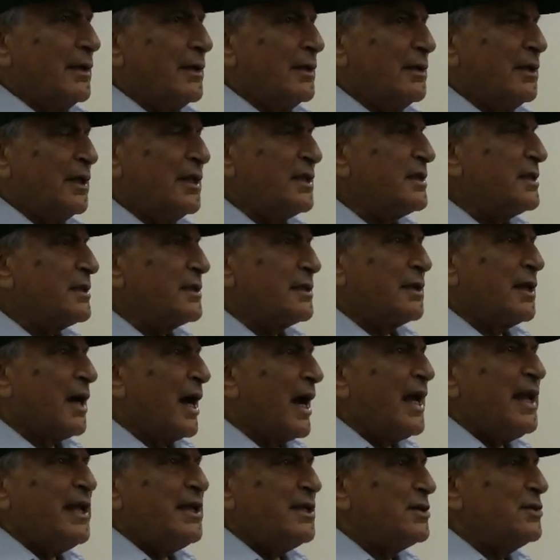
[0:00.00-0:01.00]
this
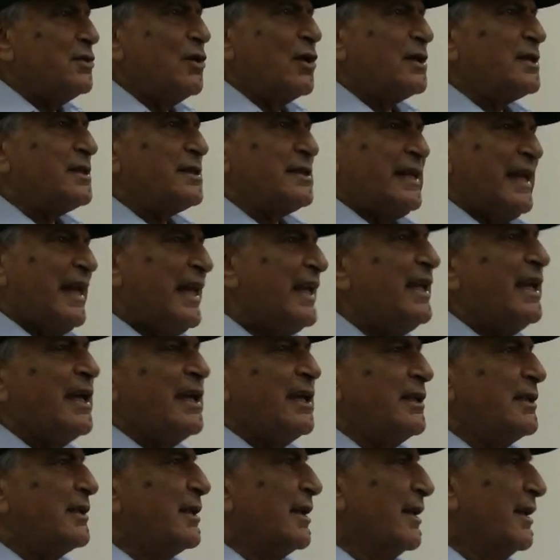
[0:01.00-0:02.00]
guy is not saying
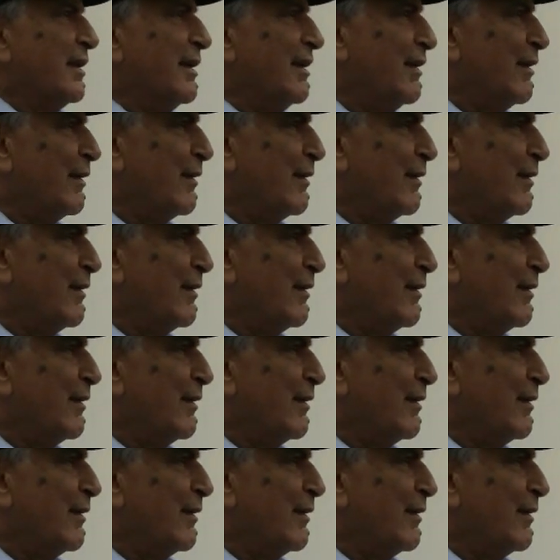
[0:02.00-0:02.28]
anything,